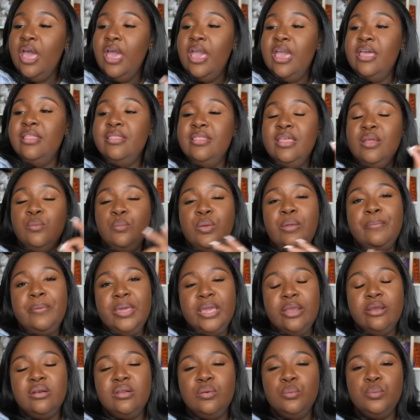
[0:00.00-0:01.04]
And then we
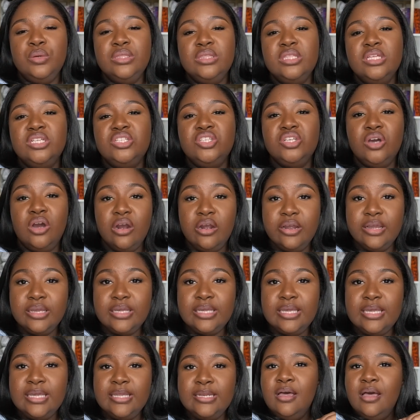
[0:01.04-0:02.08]
paired it with the
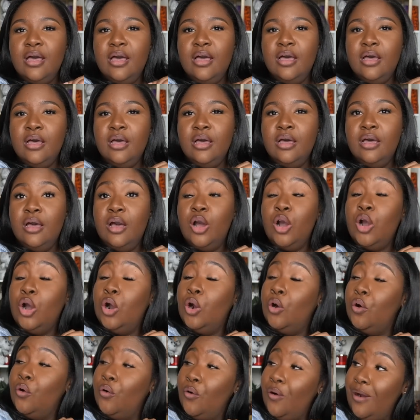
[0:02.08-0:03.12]
Target
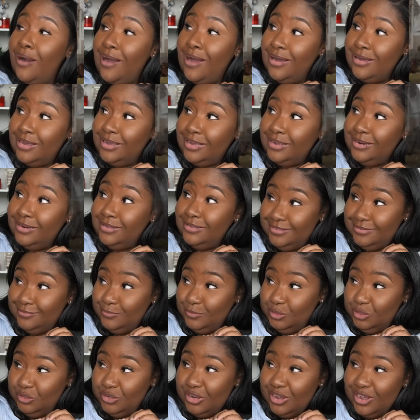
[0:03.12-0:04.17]
croc,
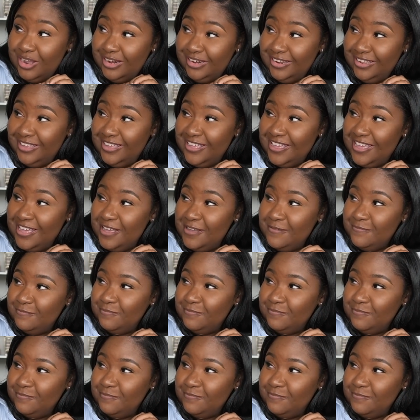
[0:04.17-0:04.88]
what you call it?